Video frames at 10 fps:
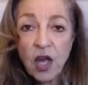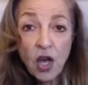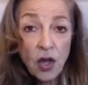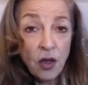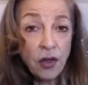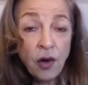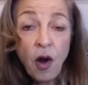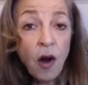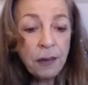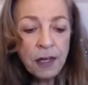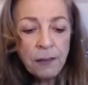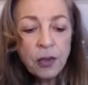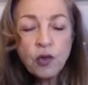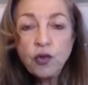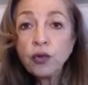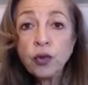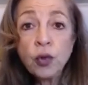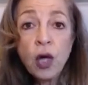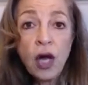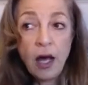There are people who
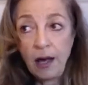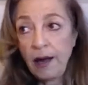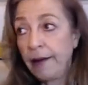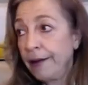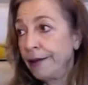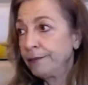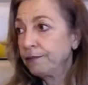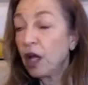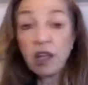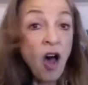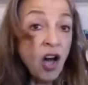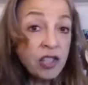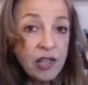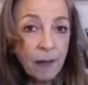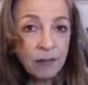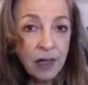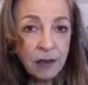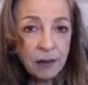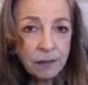uh, lock something